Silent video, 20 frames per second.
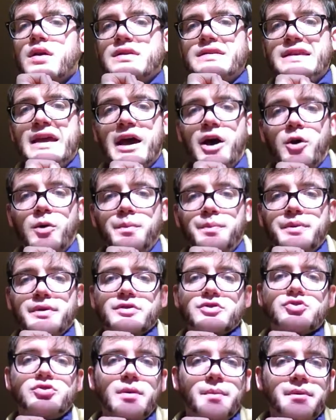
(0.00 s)
Yelp
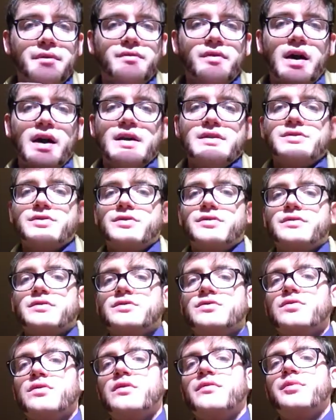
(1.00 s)
and TripAdvisor,
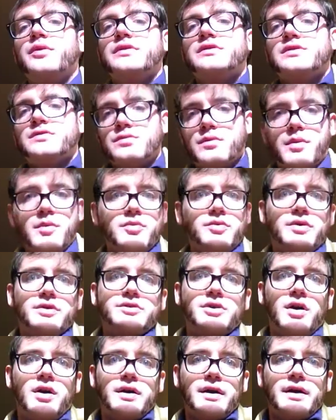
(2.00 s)
these sort of places where people are
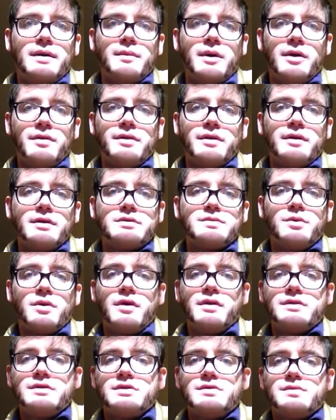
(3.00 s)
talking about their
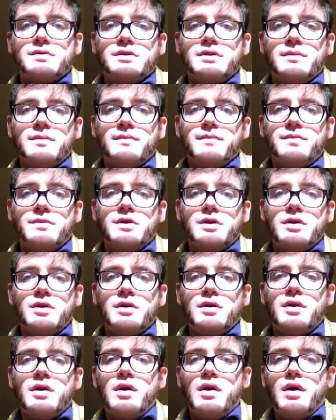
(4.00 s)
experiences with
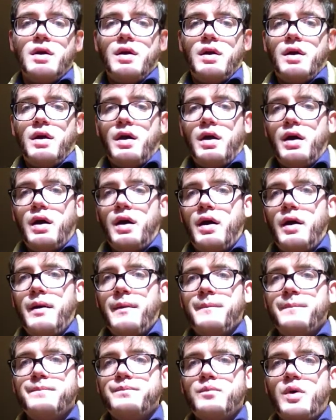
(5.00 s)
the
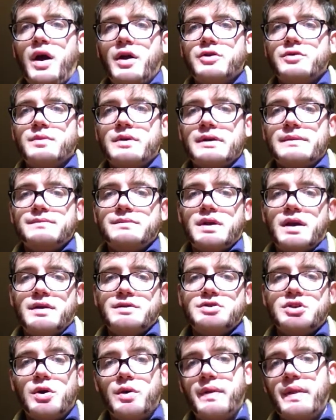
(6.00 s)
monument.
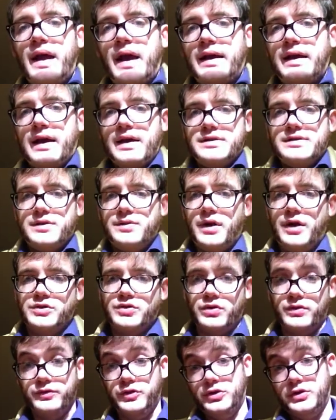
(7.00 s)
And so in that case, I
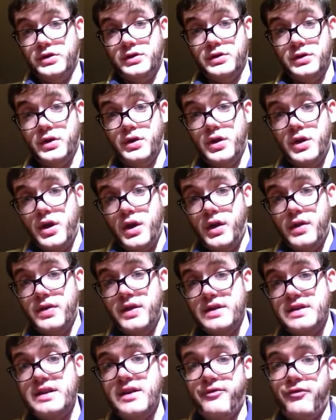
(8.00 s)
sort of looked at the
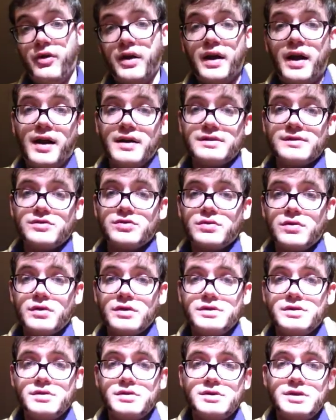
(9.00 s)
different kinds of
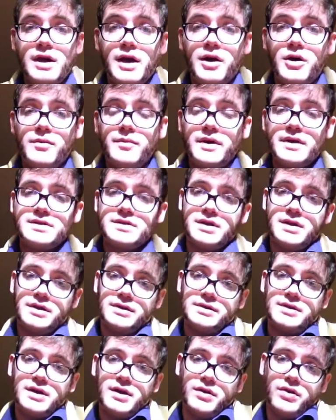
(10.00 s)
stories you'd tell,
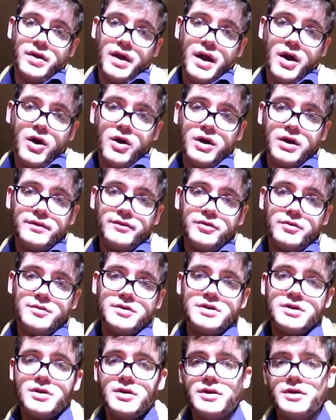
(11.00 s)
mixing together that archival
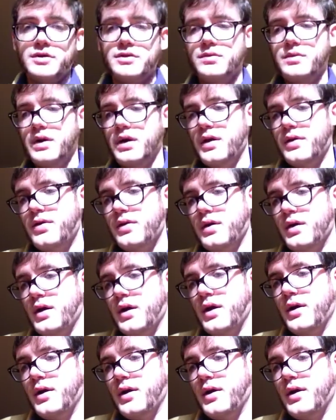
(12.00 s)
material with